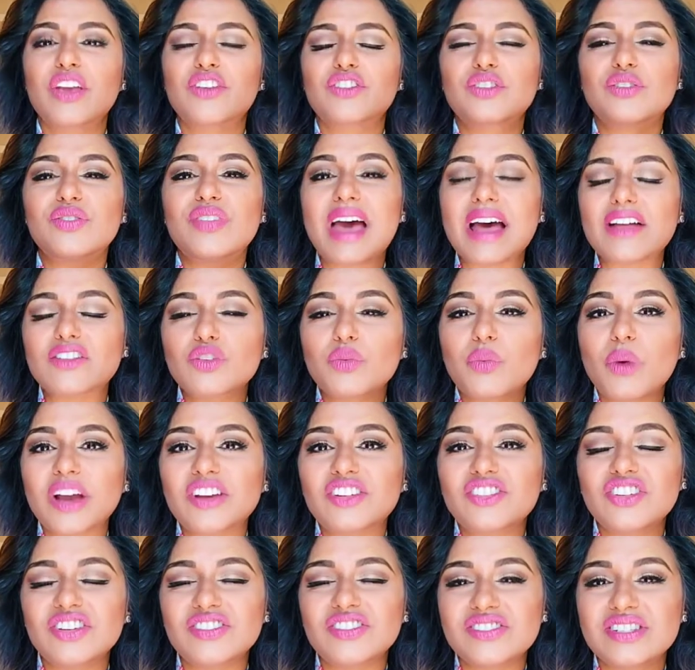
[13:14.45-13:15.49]
So that's why
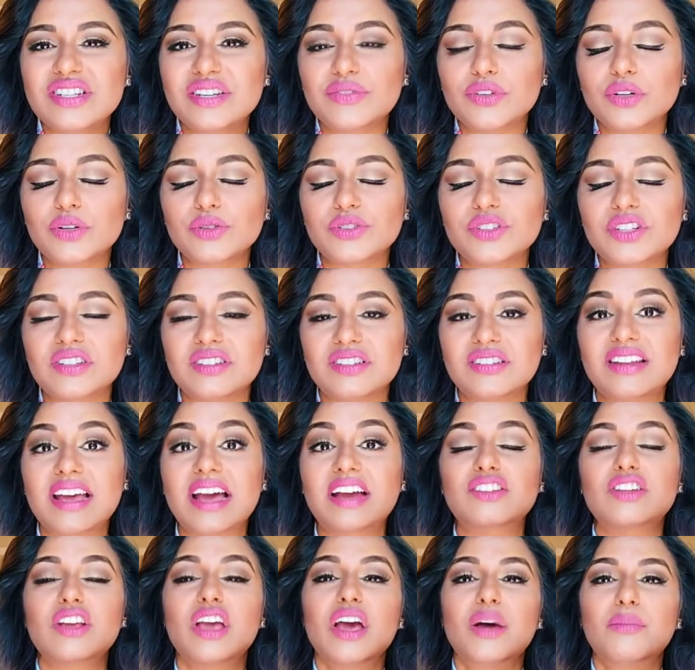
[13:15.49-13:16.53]
she's difficult to
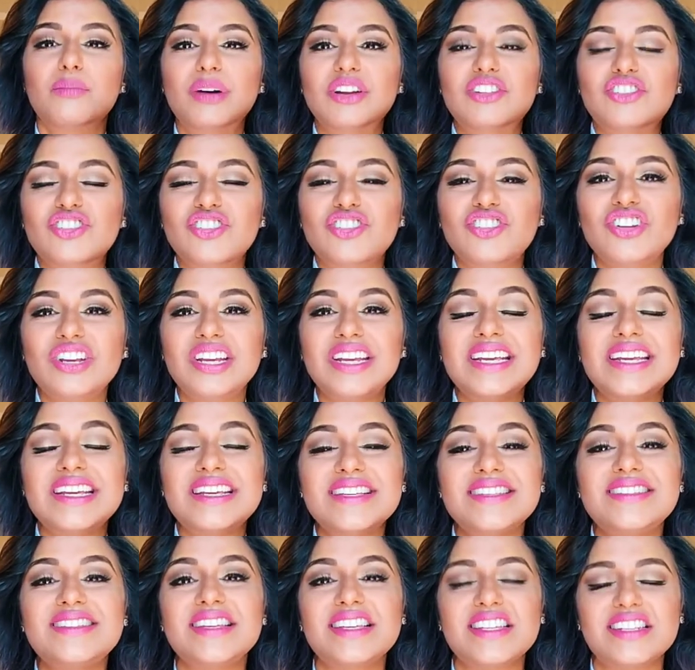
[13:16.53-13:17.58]
detect, but she
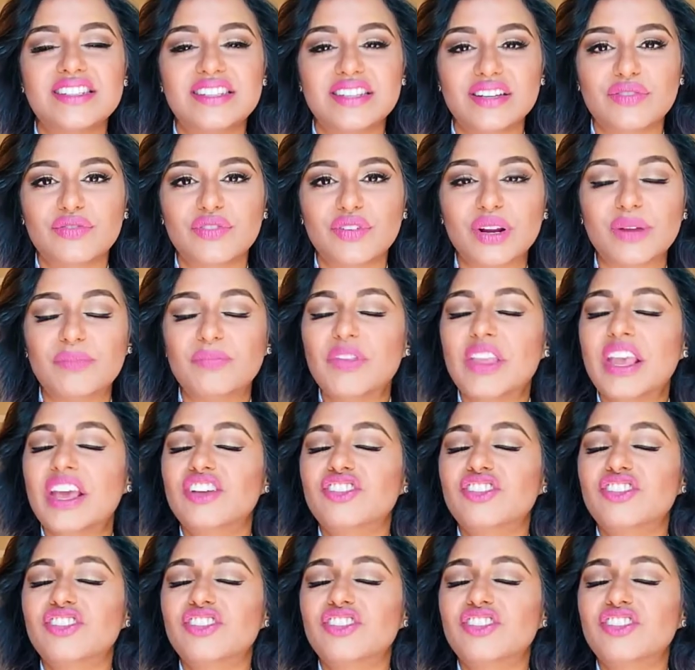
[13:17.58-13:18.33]
is indifferent.